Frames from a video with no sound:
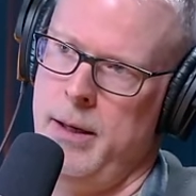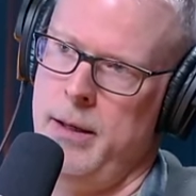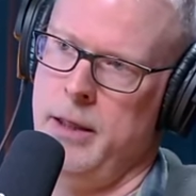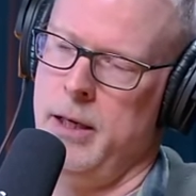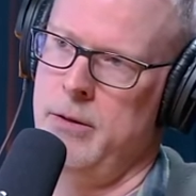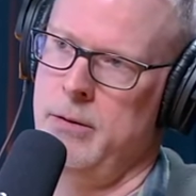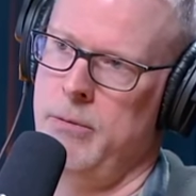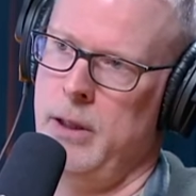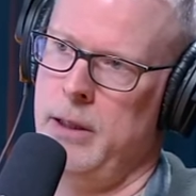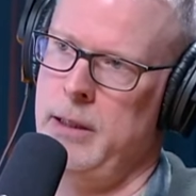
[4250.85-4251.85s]
you know,
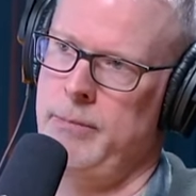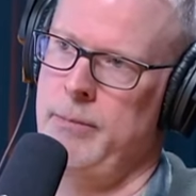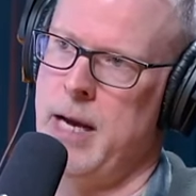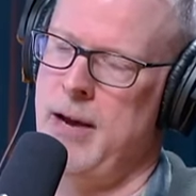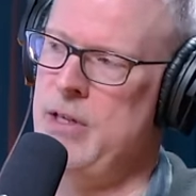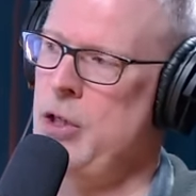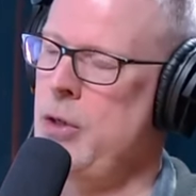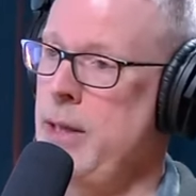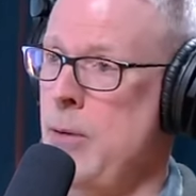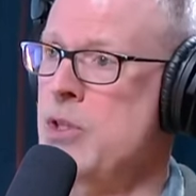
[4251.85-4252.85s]
really dive into.
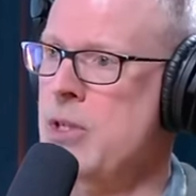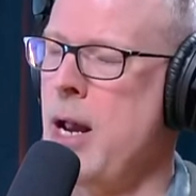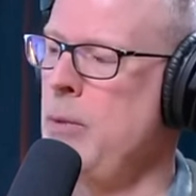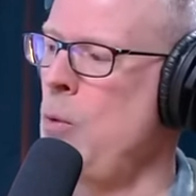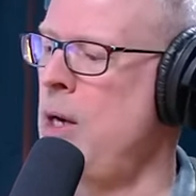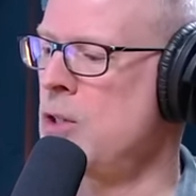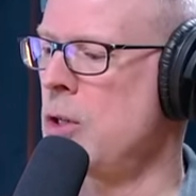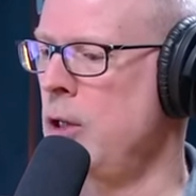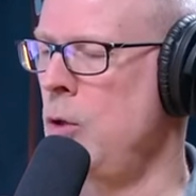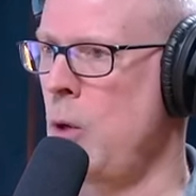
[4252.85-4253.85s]
And that was Simon
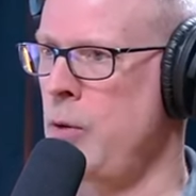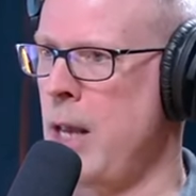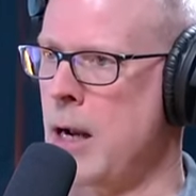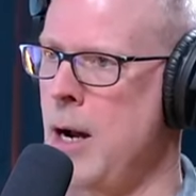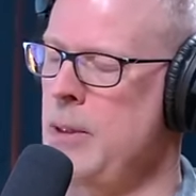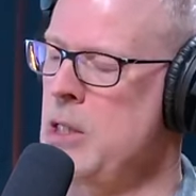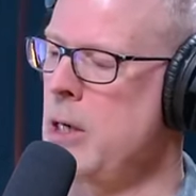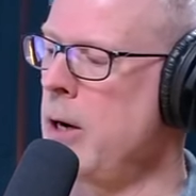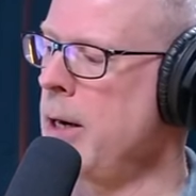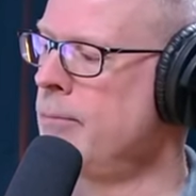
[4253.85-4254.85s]
Wesley who wrote that
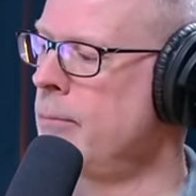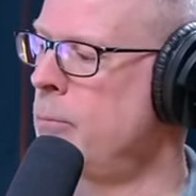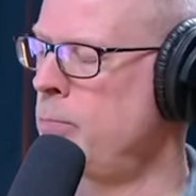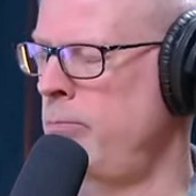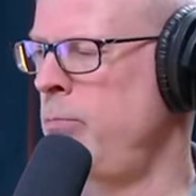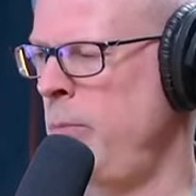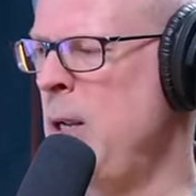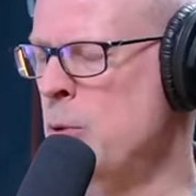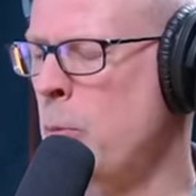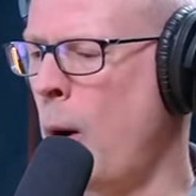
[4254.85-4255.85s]
commentary. He
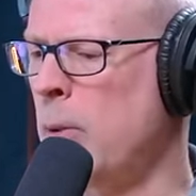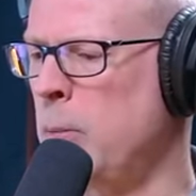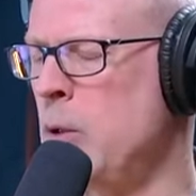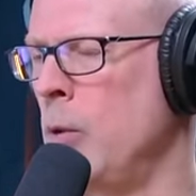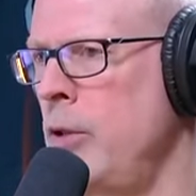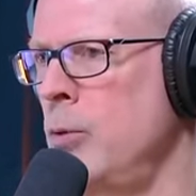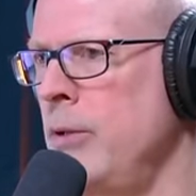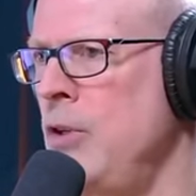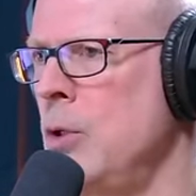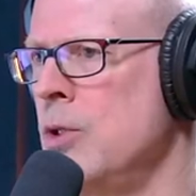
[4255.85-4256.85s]
was probably one of the
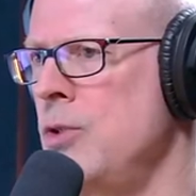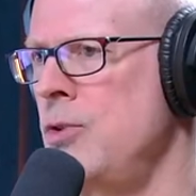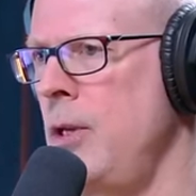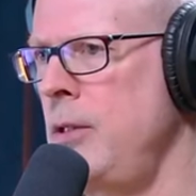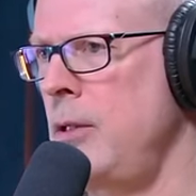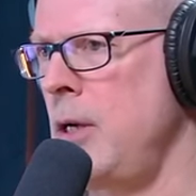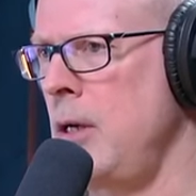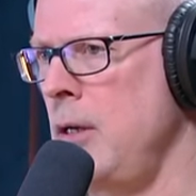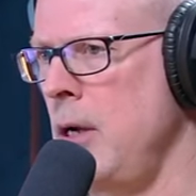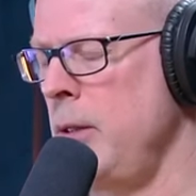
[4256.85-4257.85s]
reviewers that
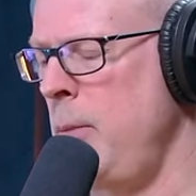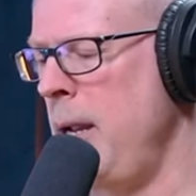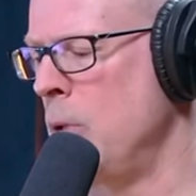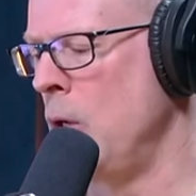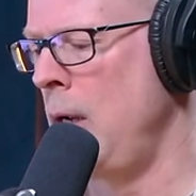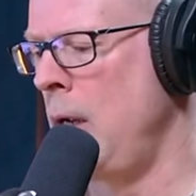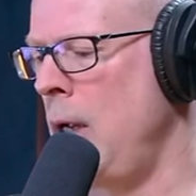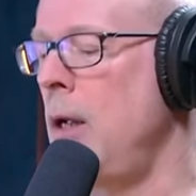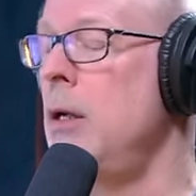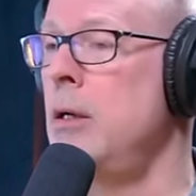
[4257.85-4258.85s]
on the paper.
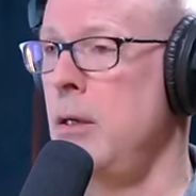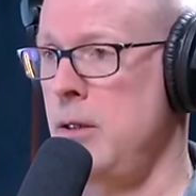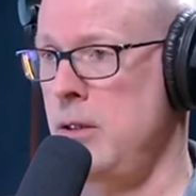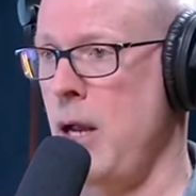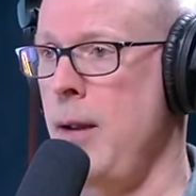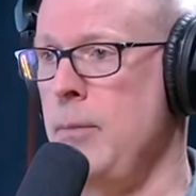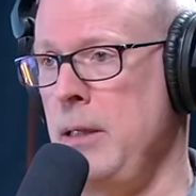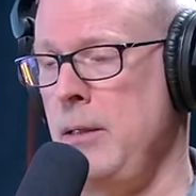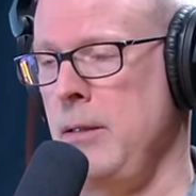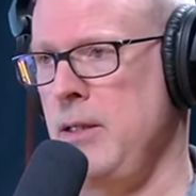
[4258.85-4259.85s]

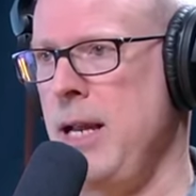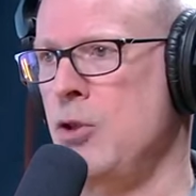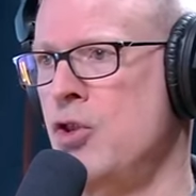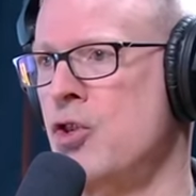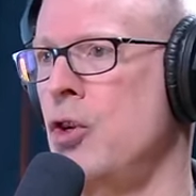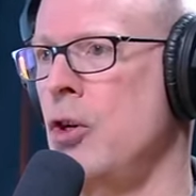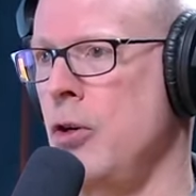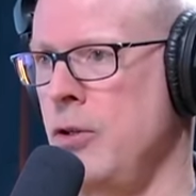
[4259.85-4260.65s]
Simon is now Sir